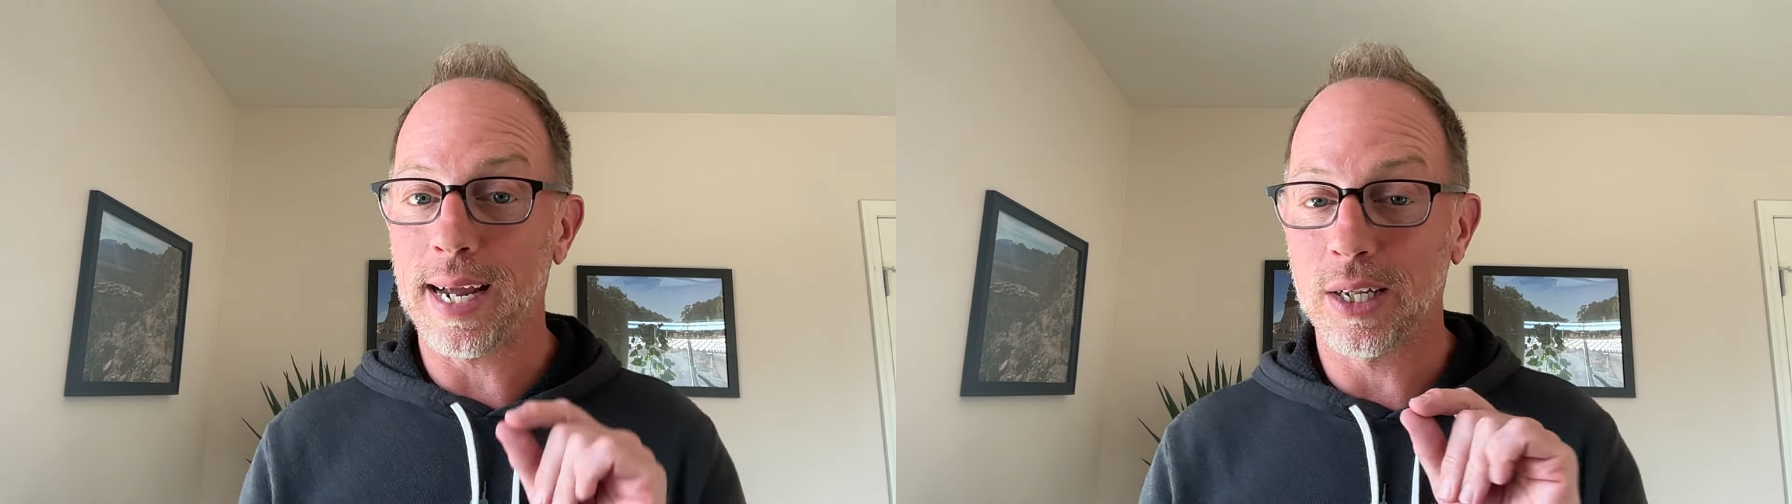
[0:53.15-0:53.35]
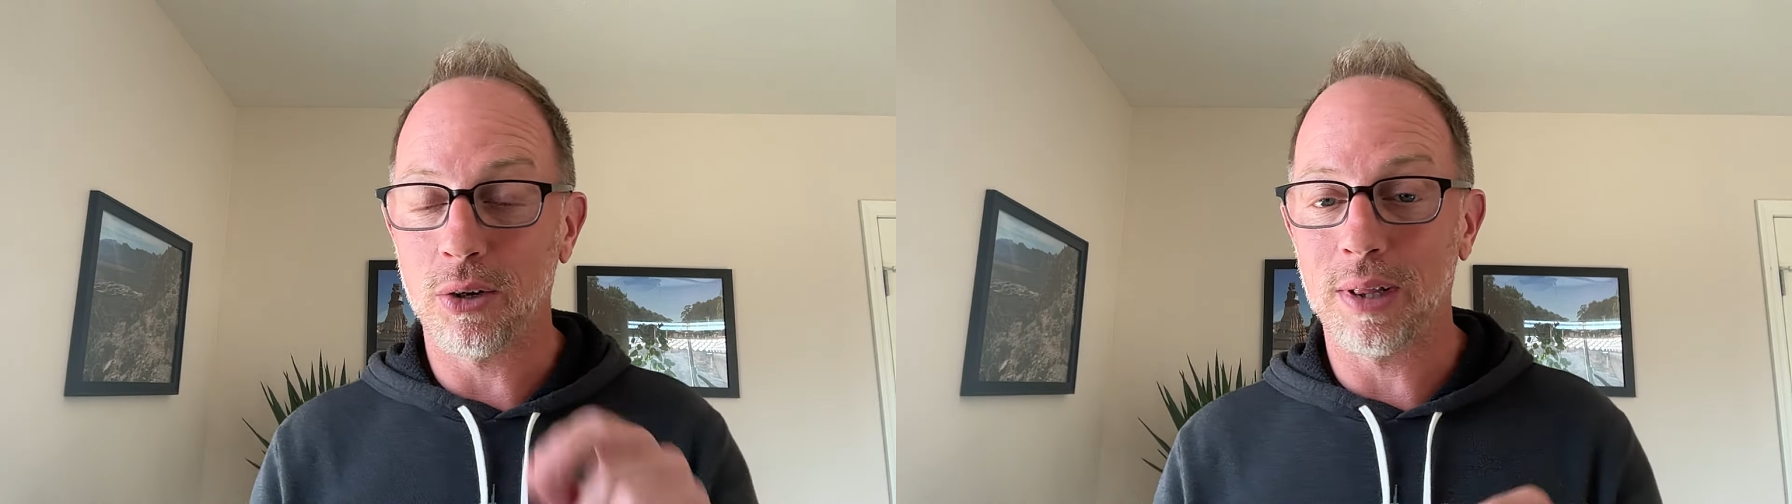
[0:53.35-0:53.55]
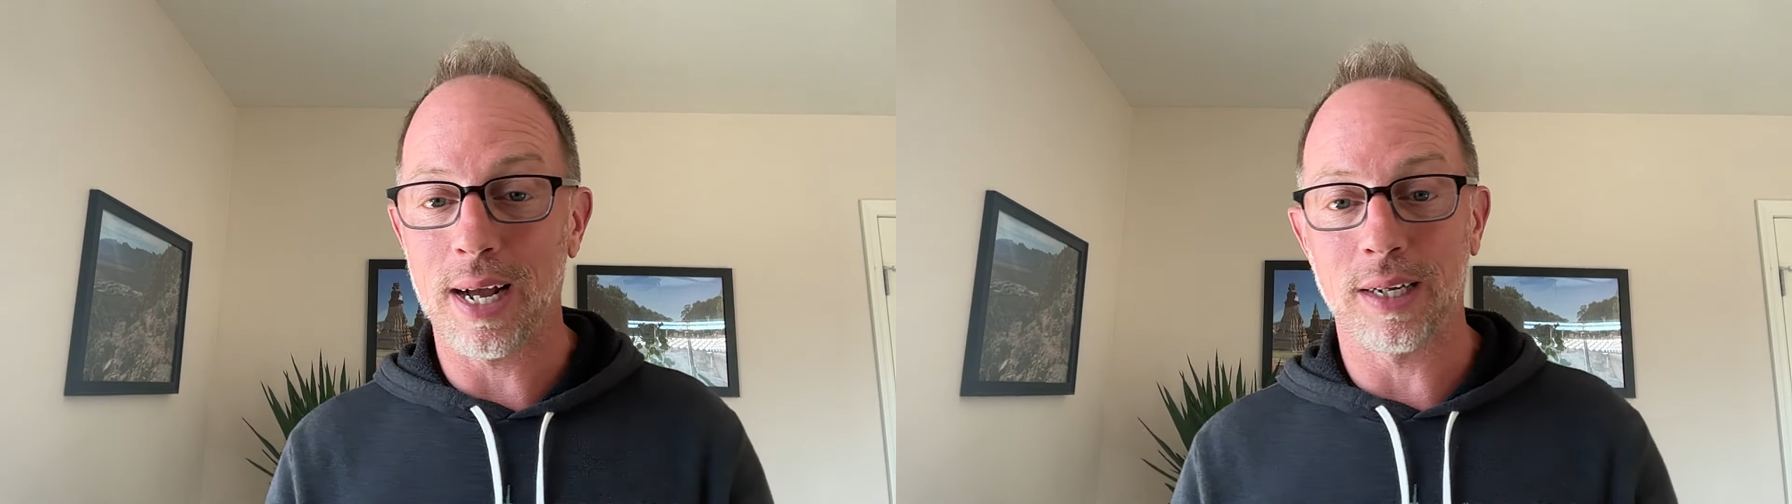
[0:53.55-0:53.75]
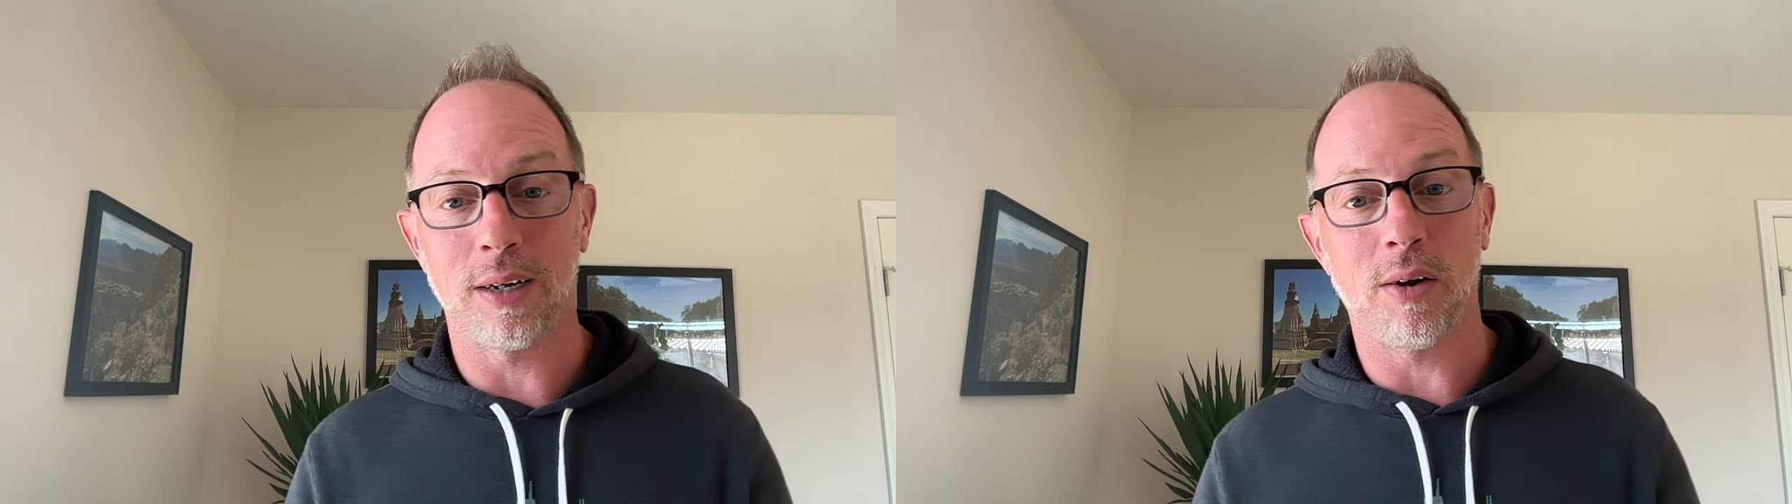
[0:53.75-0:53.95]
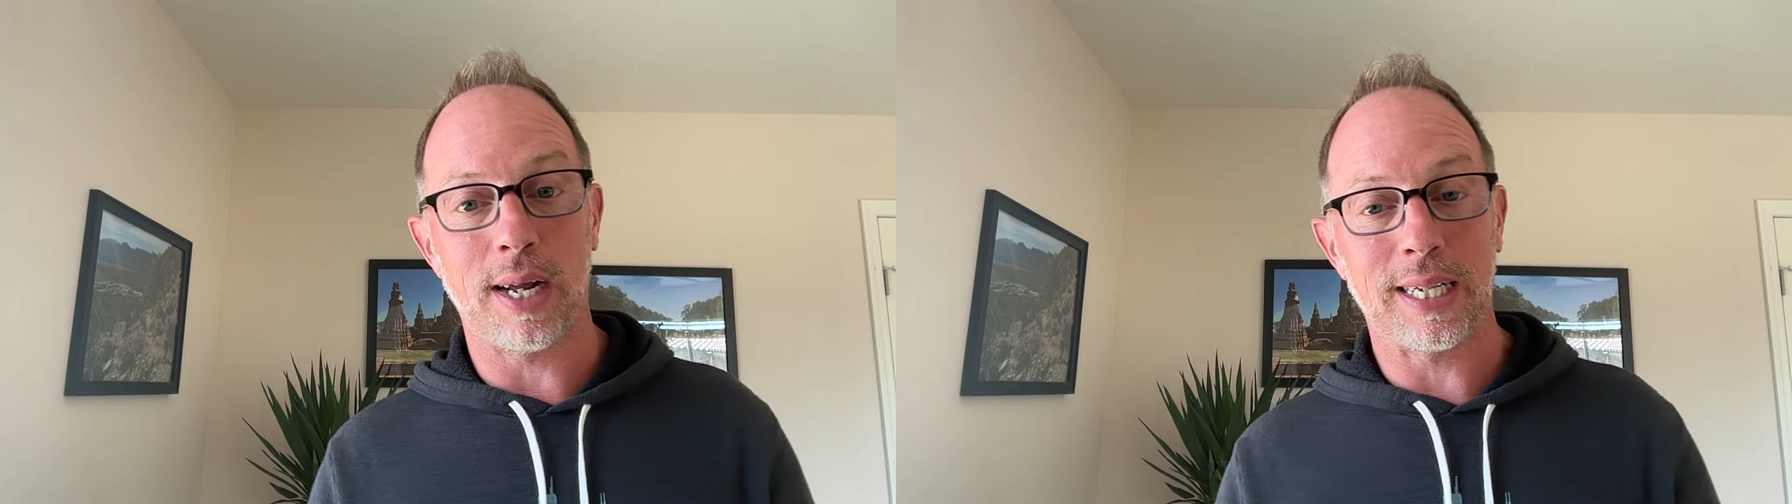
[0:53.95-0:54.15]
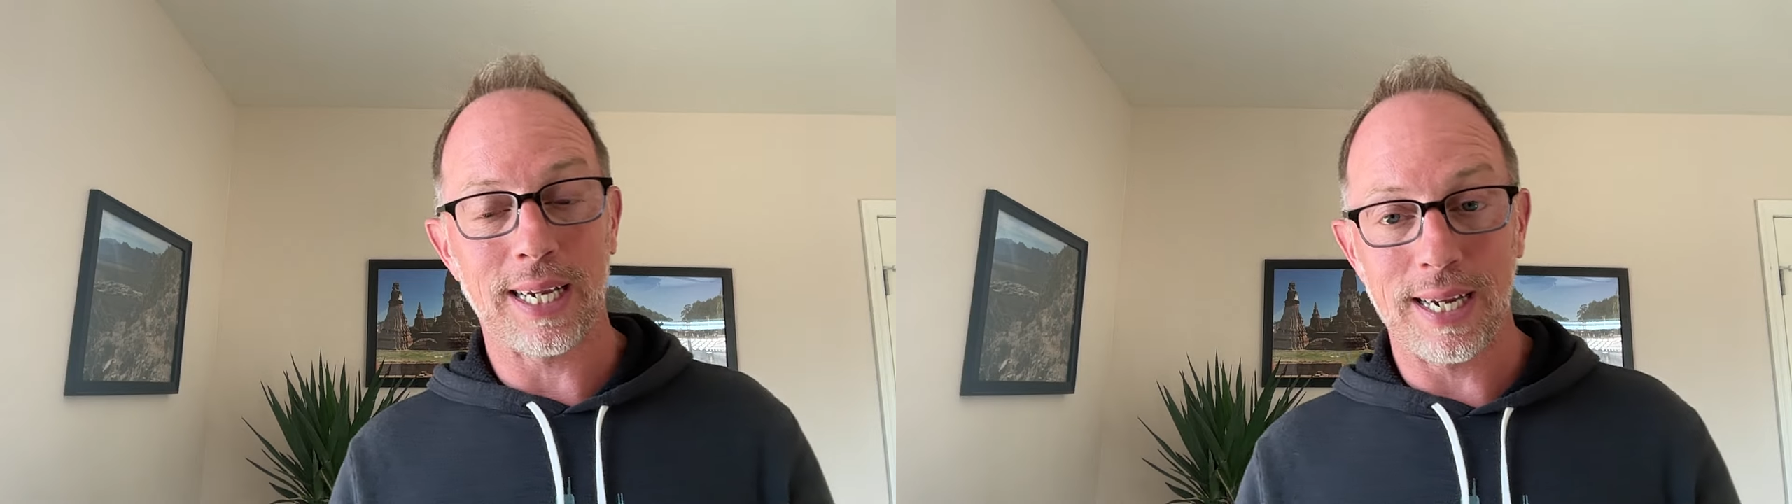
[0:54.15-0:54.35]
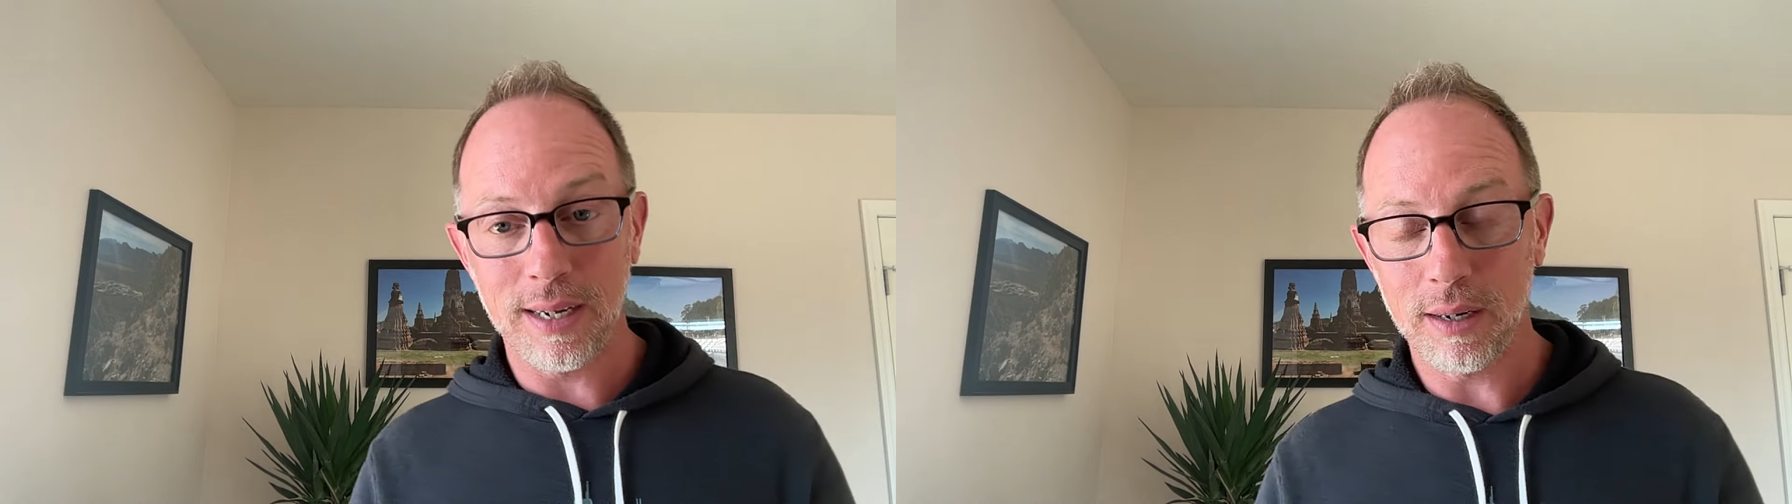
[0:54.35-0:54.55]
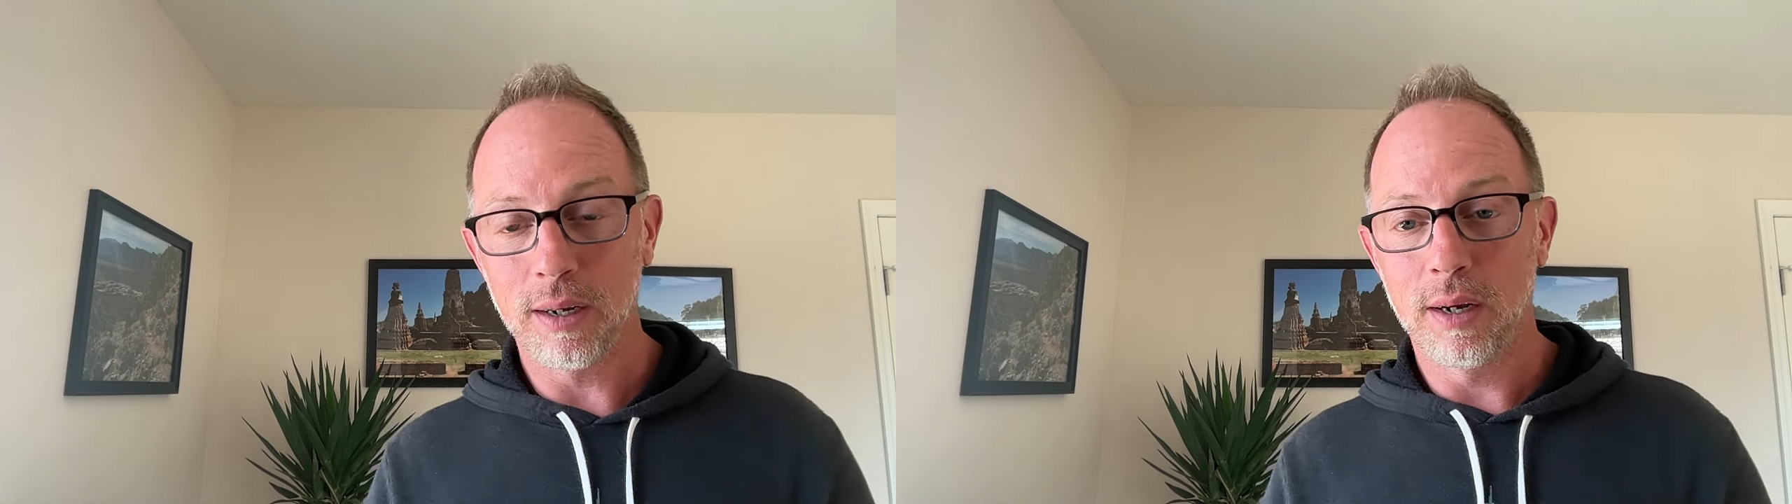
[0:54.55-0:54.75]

in 2019,